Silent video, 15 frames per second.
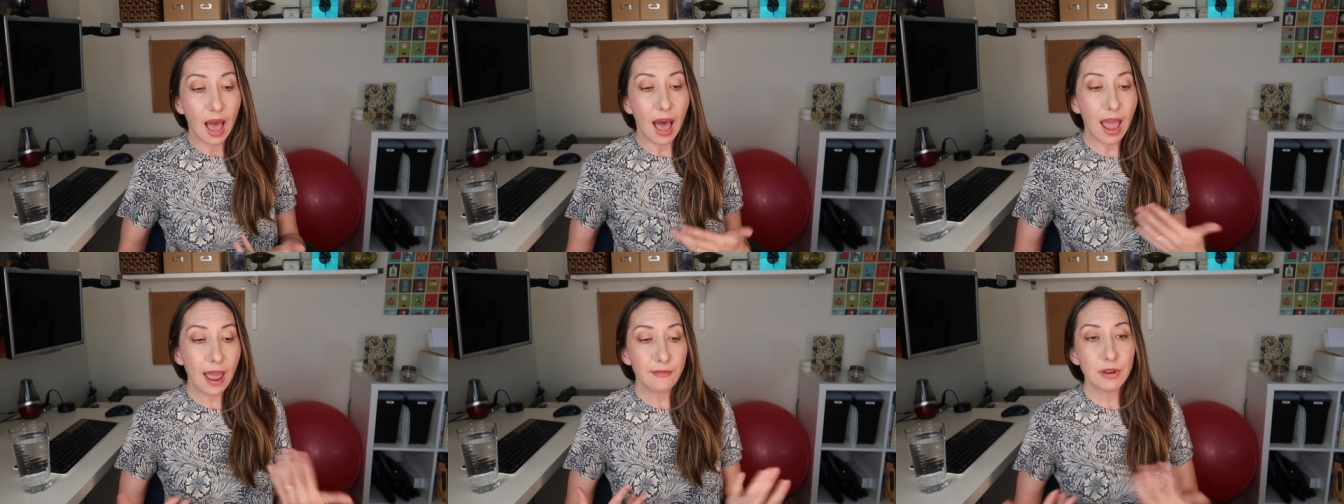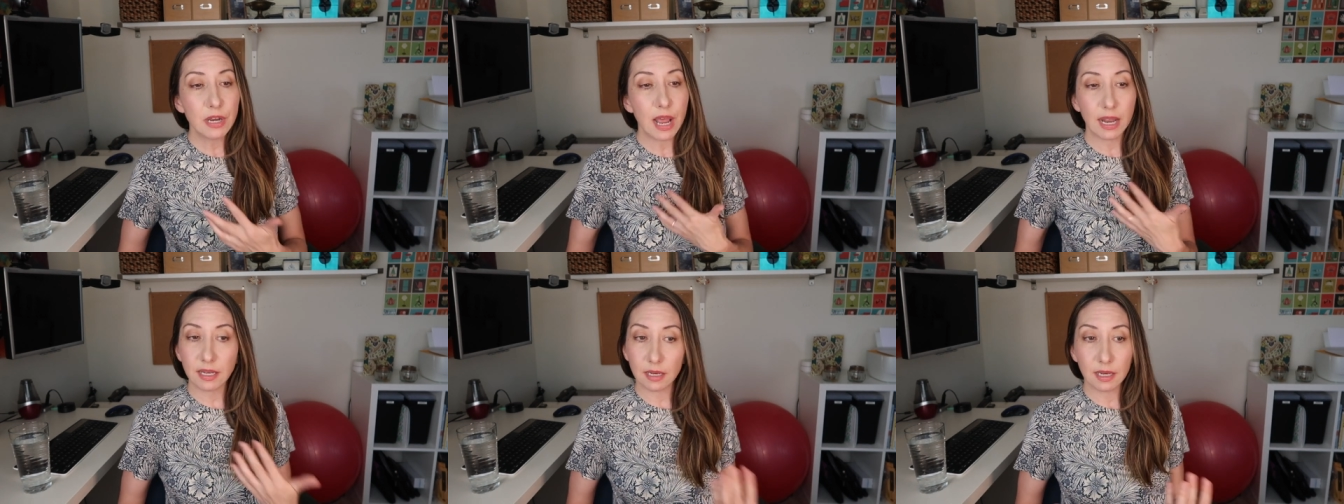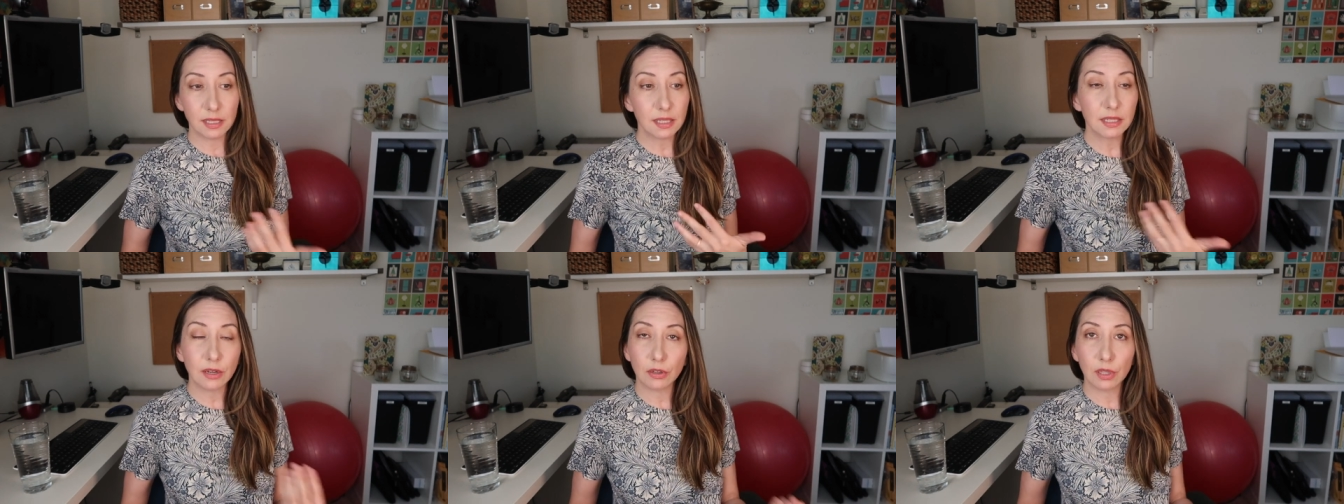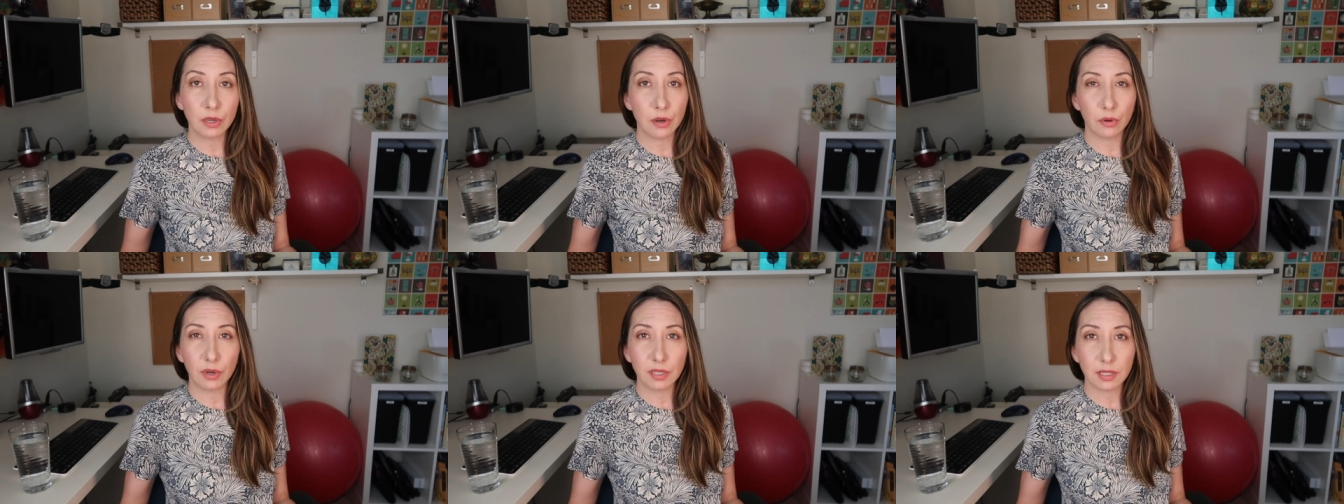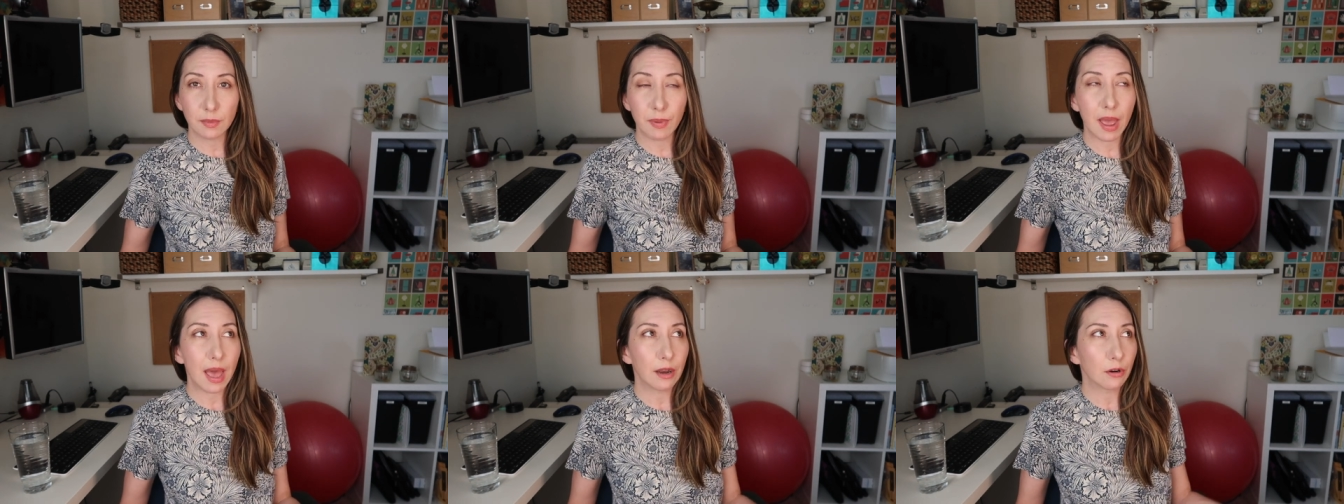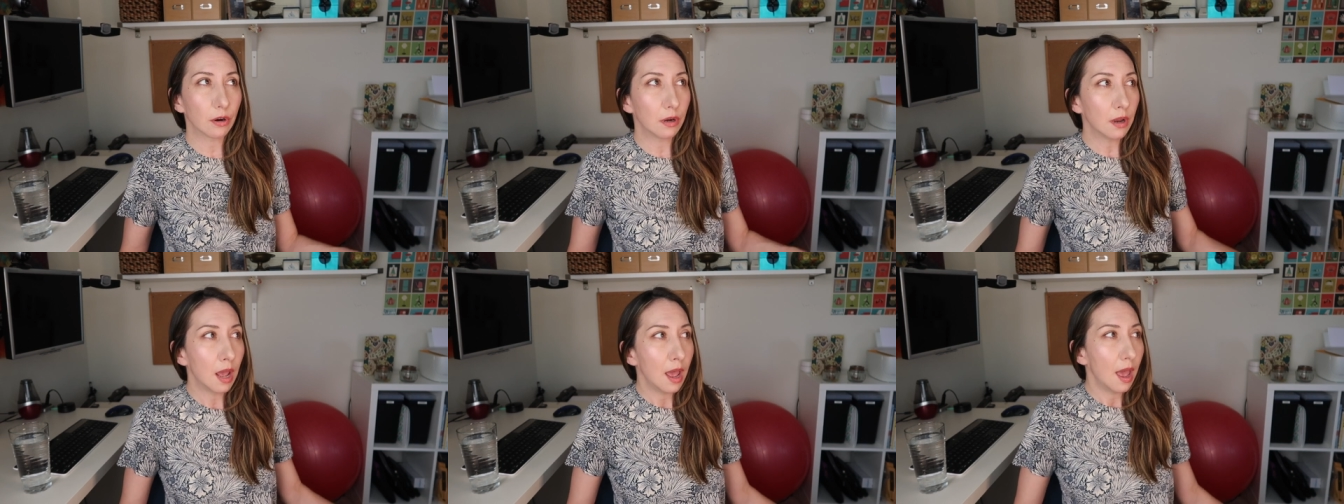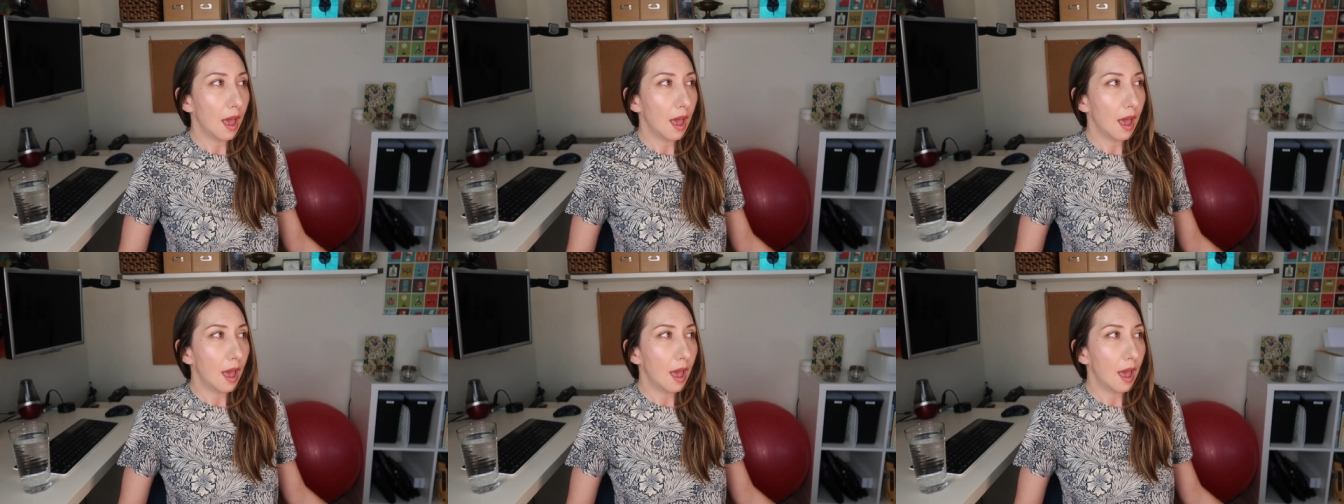I haven't necessarily noticed a pattern.